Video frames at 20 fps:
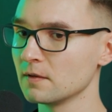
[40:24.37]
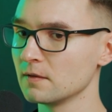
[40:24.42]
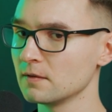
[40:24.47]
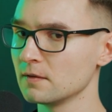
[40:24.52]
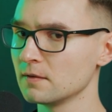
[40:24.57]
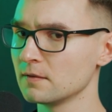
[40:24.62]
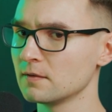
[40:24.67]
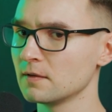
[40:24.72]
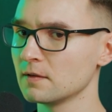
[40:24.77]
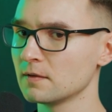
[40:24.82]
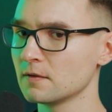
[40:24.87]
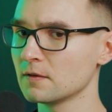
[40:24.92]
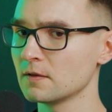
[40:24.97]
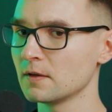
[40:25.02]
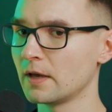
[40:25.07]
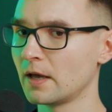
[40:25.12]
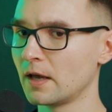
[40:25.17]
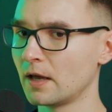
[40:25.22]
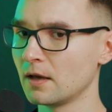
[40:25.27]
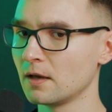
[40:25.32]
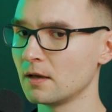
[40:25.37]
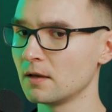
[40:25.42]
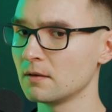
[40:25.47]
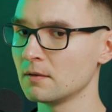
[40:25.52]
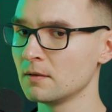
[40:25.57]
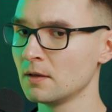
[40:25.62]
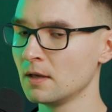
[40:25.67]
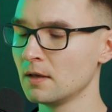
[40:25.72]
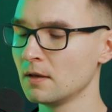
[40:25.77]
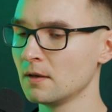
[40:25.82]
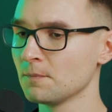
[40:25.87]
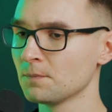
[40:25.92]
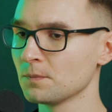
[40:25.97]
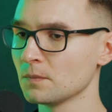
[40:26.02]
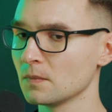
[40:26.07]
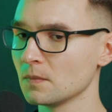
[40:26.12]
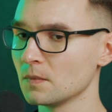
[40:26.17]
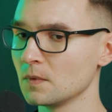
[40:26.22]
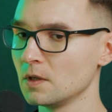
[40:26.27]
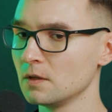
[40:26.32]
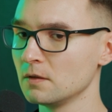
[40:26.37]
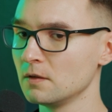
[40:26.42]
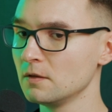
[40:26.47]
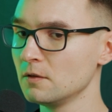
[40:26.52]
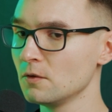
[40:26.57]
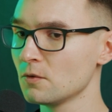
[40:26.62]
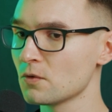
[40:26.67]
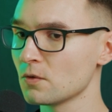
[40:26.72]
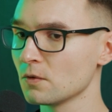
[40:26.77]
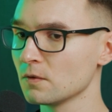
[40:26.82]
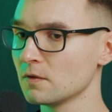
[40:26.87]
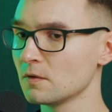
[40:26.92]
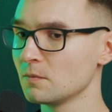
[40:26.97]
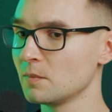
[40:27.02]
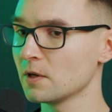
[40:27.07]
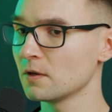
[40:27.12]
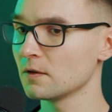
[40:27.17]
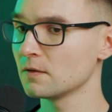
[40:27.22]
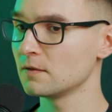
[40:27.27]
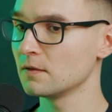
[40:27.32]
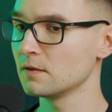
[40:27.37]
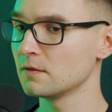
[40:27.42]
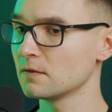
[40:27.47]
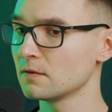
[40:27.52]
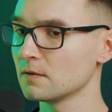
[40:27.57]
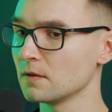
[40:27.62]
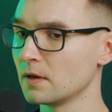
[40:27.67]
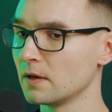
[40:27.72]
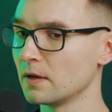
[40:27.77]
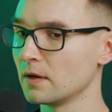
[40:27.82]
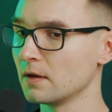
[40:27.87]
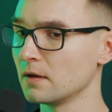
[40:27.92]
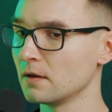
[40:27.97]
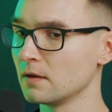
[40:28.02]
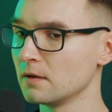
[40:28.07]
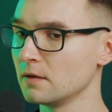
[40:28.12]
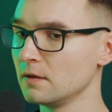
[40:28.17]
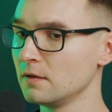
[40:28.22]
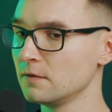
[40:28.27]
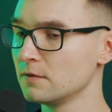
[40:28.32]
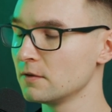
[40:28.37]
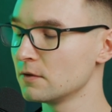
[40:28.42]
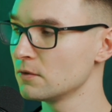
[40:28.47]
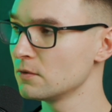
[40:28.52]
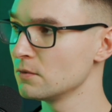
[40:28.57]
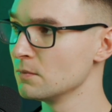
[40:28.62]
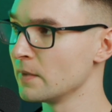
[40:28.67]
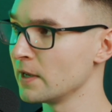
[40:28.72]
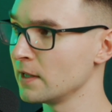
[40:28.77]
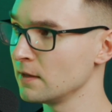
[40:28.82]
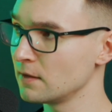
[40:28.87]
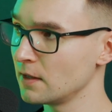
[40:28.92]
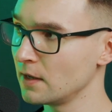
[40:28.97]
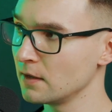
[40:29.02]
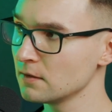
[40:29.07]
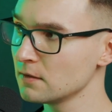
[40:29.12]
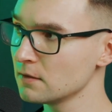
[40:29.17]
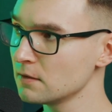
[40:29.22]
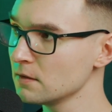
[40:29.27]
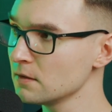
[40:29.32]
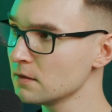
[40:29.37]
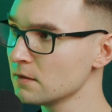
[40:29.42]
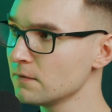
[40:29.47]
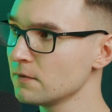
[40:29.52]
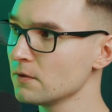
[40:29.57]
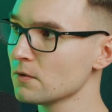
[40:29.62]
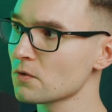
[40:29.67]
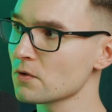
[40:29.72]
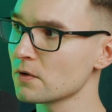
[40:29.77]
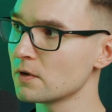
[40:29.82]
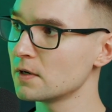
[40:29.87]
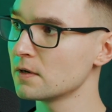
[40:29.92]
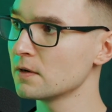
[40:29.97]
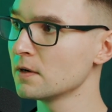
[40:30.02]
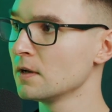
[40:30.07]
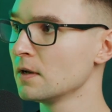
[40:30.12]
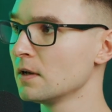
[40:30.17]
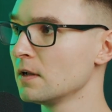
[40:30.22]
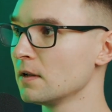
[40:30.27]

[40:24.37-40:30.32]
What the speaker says: Is it did you choose it because it's easier to maintain it in the future?